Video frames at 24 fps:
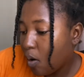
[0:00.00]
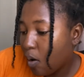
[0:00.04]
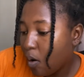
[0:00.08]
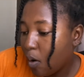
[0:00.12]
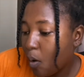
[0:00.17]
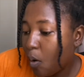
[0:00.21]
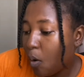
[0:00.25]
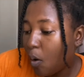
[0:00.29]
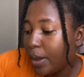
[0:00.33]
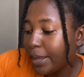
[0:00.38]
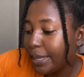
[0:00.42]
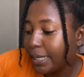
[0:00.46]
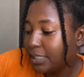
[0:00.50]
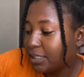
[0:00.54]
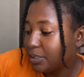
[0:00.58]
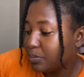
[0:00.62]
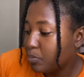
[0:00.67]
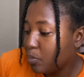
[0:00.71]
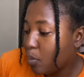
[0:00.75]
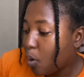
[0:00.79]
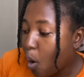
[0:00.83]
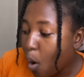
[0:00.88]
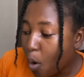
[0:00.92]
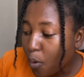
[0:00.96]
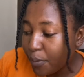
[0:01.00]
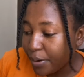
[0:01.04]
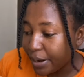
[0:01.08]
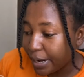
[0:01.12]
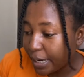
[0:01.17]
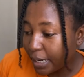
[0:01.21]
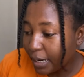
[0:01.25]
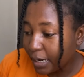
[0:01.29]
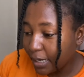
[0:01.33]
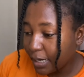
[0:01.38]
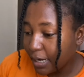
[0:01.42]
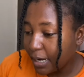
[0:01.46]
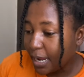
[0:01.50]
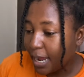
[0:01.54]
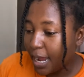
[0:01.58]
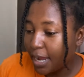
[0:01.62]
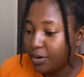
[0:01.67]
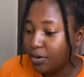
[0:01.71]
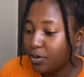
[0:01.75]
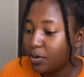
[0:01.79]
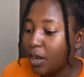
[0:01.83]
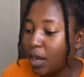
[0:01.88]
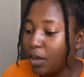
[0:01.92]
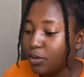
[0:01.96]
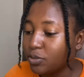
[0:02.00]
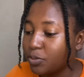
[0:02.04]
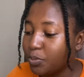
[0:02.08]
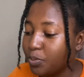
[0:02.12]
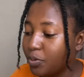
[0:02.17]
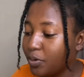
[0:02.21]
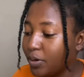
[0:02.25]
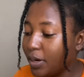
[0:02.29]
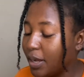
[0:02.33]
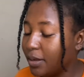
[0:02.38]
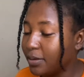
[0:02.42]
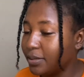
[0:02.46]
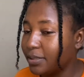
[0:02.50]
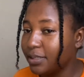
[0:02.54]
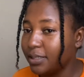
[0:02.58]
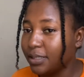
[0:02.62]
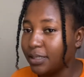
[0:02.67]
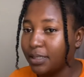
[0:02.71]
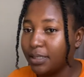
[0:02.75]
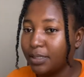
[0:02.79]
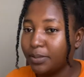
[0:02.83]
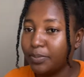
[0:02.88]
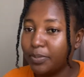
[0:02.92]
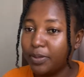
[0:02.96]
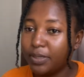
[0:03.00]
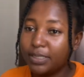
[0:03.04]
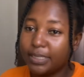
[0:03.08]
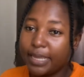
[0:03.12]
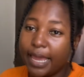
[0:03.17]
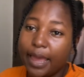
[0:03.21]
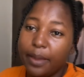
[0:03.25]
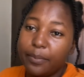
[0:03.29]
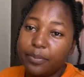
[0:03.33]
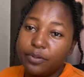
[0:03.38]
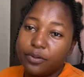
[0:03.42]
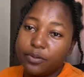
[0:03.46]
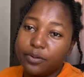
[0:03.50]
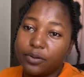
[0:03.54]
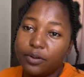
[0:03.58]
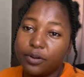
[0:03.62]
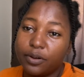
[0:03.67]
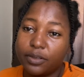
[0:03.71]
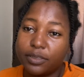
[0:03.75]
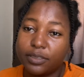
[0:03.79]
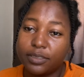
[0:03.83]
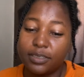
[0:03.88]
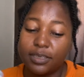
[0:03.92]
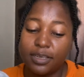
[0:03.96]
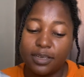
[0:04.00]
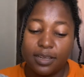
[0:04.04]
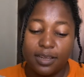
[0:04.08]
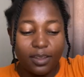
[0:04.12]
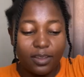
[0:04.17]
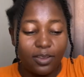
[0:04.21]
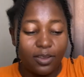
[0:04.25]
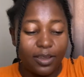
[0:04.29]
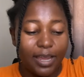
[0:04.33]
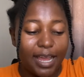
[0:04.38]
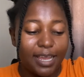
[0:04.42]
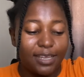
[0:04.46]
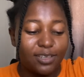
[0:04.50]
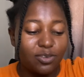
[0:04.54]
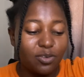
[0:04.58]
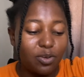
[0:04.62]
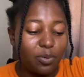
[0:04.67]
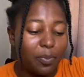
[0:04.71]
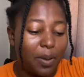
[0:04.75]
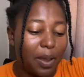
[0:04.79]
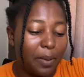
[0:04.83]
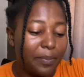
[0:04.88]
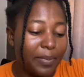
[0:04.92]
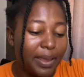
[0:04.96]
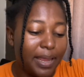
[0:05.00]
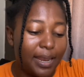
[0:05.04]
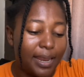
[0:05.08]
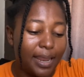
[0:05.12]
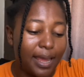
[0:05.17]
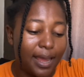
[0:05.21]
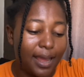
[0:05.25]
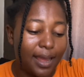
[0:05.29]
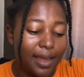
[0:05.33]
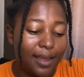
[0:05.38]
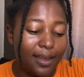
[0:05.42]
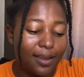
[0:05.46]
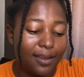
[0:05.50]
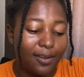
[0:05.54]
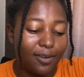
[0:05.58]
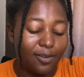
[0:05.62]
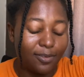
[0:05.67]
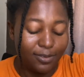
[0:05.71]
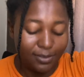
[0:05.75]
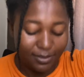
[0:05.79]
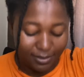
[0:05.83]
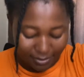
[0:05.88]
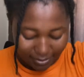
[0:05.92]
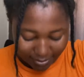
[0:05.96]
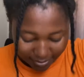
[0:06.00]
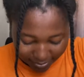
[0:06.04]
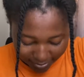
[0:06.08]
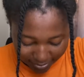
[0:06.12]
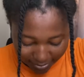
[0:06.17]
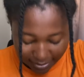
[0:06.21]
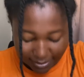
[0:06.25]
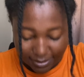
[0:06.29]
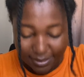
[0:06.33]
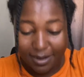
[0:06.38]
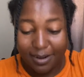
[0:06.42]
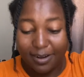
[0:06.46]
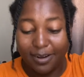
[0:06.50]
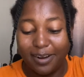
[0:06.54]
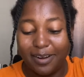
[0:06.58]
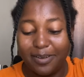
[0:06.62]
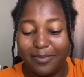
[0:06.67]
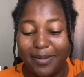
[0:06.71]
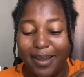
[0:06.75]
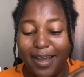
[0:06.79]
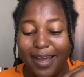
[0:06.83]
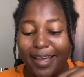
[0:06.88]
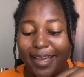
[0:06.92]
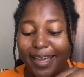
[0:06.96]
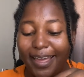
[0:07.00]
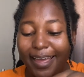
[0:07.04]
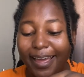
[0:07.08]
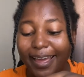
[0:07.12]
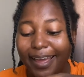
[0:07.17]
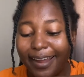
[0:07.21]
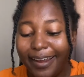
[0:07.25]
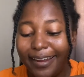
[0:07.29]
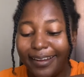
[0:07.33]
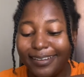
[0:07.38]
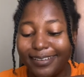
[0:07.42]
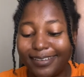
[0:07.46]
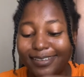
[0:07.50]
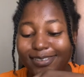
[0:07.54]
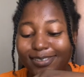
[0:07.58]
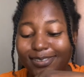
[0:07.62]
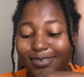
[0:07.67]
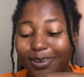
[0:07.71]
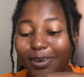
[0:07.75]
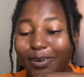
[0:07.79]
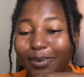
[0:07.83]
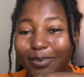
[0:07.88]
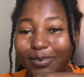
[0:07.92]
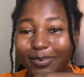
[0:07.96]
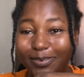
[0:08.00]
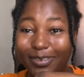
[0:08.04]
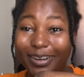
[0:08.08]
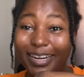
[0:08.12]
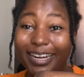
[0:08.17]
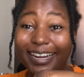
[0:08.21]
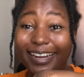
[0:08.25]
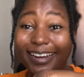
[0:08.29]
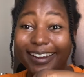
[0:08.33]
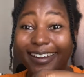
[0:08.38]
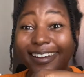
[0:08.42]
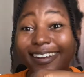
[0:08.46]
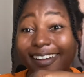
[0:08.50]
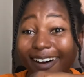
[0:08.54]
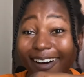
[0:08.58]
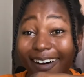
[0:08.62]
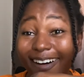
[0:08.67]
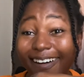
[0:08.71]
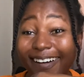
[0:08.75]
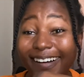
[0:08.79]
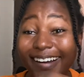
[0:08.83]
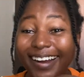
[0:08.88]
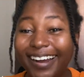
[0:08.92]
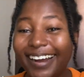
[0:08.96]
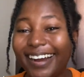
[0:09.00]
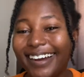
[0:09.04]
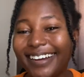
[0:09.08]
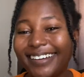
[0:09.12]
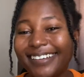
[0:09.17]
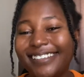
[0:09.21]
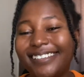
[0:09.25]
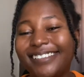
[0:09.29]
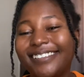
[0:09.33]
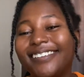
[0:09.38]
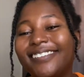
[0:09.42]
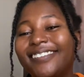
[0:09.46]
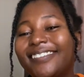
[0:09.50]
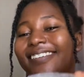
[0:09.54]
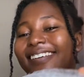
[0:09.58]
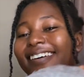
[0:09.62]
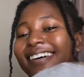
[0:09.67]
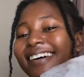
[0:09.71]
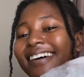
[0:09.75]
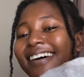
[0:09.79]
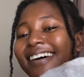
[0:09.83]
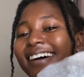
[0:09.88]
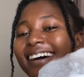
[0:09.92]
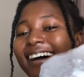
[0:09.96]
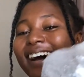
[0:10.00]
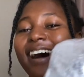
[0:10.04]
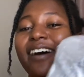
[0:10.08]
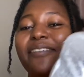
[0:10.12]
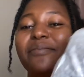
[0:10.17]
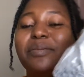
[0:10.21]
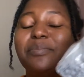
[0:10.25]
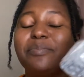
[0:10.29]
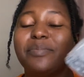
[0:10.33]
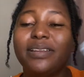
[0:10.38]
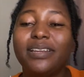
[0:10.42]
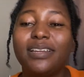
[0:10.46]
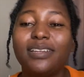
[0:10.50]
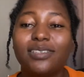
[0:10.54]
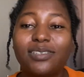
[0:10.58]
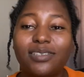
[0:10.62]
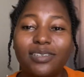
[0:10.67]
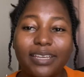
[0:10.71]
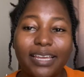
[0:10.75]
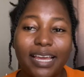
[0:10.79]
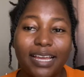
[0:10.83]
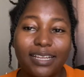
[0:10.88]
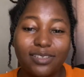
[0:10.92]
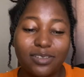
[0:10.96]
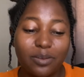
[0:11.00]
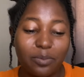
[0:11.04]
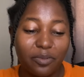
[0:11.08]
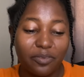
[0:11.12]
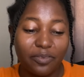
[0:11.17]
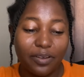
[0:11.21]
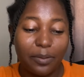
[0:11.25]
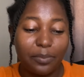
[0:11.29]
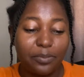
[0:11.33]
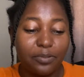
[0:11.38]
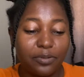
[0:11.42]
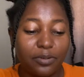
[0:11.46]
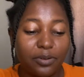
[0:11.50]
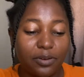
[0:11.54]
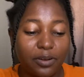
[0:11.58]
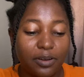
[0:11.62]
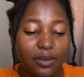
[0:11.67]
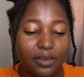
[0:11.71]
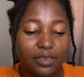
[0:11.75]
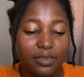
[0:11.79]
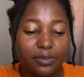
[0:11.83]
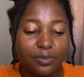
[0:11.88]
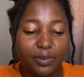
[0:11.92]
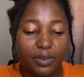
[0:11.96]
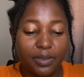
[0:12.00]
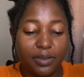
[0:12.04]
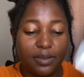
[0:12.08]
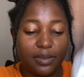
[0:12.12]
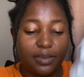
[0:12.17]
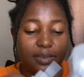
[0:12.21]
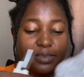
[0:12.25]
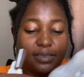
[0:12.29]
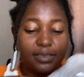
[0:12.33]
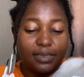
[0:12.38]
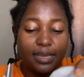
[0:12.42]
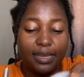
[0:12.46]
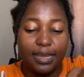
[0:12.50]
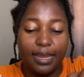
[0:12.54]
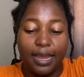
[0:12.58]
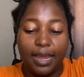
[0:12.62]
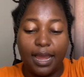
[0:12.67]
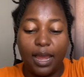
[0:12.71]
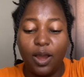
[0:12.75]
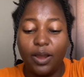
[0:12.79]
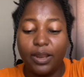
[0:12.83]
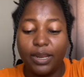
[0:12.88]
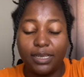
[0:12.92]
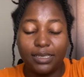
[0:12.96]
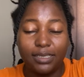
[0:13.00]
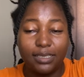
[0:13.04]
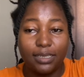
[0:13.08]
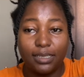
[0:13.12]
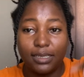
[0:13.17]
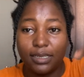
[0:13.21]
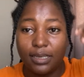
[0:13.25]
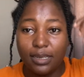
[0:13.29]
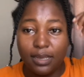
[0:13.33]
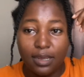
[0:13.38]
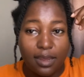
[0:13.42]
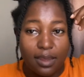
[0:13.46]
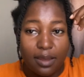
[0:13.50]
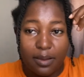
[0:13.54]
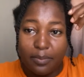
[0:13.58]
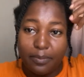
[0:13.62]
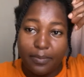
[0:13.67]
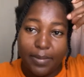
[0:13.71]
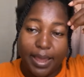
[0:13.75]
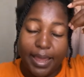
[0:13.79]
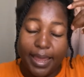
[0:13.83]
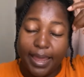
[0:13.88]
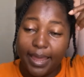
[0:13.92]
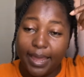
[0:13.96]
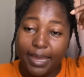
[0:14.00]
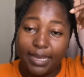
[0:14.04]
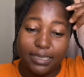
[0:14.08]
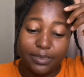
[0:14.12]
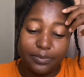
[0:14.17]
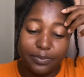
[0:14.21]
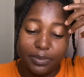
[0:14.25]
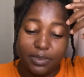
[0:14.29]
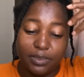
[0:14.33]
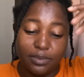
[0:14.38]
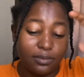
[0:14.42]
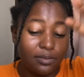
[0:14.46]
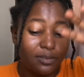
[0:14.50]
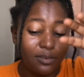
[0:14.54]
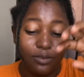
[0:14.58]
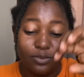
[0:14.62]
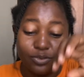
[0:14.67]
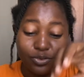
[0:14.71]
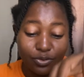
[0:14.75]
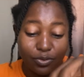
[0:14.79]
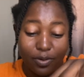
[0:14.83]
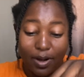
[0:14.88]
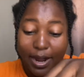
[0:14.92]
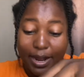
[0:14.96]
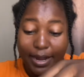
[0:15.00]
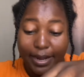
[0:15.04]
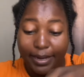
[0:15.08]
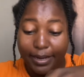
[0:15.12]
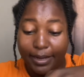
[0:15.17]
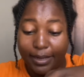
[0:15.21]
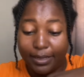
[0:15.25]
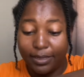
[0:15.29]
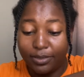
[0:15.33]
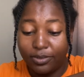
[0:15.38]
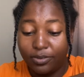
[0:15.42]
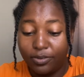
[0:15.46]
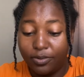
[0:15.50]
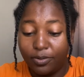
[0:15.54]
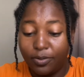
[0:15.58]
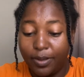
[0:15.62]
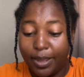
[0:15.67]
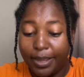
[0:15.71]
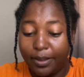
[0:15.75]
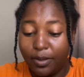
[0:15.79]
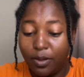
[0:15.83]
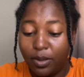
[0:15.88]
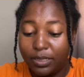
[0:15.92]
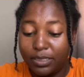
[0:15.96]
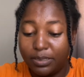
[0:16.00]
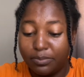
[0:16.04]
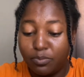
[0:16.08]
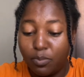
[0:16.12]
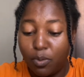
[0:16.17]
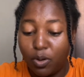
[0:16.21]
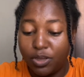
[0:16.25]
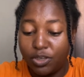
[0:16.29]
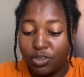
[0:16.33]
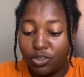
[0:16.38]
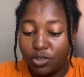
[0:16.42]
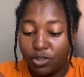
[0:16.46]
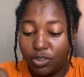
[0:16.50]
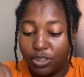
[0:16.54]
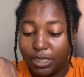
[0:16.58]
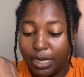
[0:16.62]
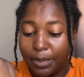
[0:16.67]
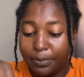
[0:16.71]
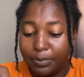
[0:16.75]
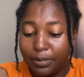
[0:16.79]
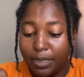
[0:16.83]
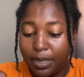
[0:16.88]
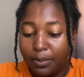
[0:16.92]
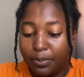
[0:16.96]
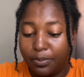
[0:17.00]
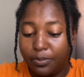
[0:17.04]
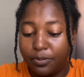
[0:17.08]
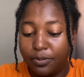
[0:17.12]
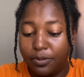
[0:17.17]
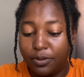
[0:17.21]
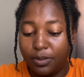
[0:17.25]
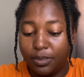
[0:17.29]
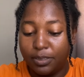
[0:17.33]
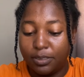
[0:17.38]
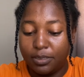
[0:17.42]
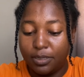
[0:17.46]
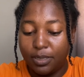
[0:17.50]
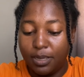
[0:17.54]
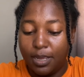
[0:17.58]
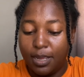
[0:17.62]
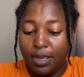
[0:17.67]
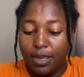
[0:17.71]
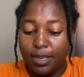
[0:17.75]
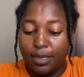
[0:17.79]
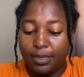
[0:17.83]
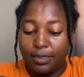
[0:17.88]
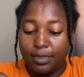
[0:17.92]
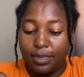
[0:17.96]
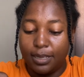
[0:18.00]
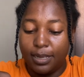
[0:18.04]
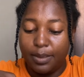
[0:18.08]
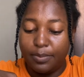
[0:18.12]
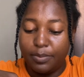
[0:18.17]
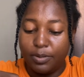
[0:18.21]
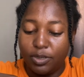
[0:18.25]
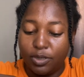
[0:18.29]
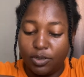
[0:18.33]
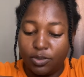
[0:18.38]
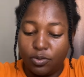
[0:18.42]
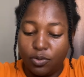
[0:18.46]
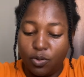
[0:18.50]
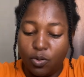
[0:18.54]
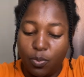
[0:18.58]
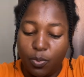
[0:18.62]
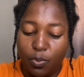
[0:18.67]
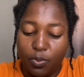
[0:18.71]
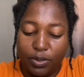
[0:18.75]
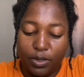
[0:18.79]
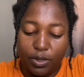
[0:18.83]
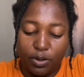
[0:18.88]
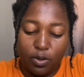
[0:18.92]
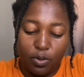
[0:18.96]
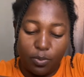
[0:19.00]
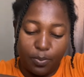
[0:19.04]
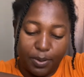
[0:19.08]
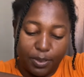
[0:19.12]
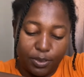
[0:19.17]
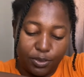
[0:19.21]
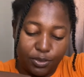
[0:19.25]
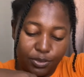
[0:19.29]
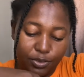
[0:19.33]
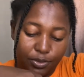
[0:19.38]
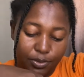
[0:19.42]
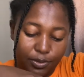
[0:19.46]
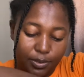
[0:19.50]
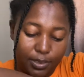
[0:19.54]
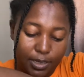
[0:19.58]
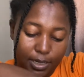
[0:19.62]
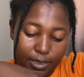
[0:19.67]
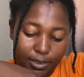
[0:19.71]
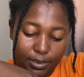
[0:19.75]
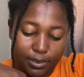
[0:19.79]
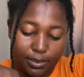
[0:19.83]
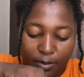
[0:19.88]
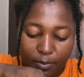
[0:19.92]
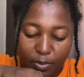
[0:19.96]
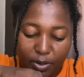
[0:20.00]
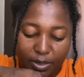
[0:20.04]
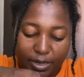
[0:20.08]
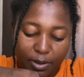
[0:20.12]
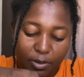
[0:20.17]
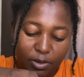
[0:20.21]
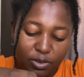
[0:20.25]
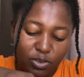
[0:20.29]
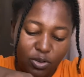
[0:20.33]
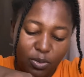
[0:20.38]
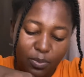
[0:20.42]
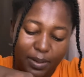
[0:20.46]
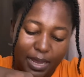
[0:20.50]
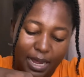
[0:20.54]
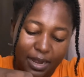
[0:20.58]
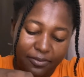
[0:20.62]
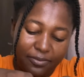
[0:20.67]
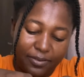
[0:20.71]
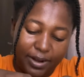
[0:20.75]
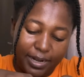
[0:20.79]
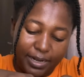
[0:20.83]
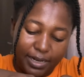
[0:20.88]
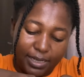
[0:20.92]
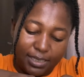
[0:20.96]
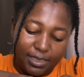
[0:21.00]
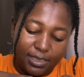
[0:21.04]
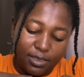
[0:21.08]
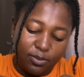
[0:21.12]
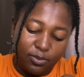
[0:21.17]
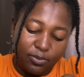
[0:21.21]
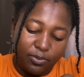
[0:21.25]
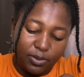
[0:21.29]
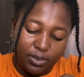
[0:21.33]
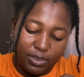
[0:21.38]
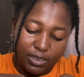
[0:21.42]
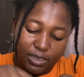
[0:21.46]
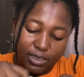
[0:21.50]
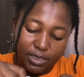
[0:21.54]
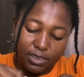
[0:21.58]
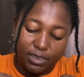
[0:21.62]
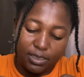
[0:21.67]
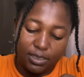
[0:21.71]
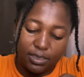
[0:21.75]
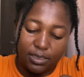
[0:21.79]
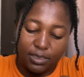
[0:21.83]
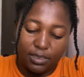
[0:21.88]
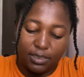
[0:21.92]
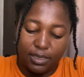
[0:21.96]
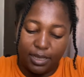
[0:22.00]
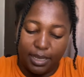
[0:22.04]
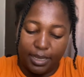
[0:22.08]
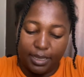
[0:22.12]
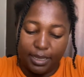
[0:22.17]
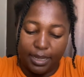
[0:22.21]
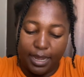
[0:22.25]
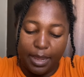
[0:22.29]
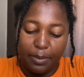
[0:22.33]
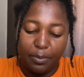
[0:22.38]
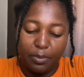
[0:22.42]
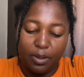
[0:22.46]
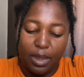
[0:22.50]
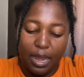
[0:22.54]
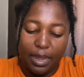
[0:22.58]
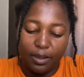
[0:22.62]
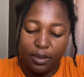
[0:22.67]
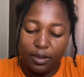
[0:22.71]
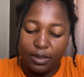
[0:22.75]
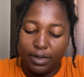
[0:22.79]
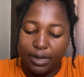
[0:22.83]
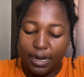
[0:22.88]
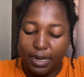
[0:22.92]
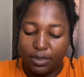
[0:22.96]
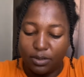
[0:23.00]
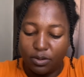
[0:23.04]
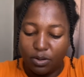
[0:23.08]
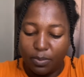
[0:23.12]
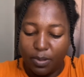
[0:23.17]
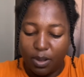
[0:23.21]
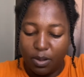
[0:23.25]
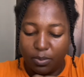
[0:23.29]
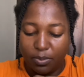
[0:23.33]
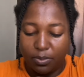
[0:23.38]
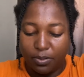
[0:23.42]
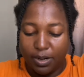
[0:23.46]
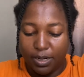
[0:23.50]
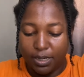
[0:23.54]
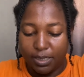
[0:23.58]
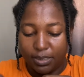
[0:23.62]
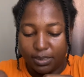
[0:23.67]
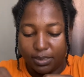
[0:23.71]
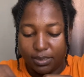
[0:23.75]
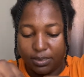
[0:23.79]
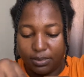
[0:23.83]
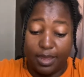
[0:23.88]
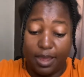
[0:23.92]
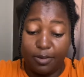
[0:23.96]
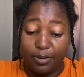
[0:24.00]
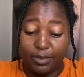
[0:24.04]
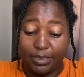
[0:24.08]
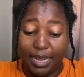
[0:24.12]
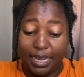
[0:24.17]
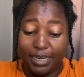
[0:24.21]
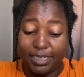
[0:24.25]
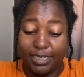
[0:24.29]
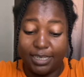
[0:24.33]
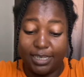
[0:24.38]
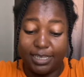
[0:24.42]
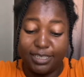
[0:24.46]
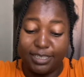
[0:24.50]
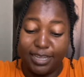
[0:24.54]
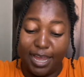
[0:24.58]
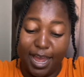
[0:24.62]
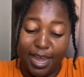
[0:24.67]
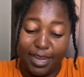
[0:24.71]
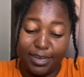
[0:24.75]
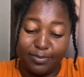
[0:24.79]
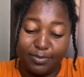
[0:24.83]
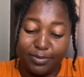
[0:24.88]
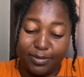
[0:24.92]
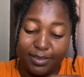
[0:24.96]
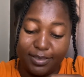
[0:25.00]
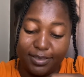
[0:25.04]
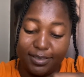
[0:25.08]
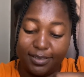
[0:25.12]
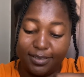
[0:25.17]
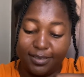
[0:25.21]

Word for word: or Age more i don't know how to pronounce it but it's hair products you guys know pamela on instagram her hair is so freaking long so i've been meaning to get some of her products because honestly my hair has been dry so i got the moisture chapter products so let me just open it up and show you guys but there was no black friday sale for this like I, I got it at normal price i was actually sad but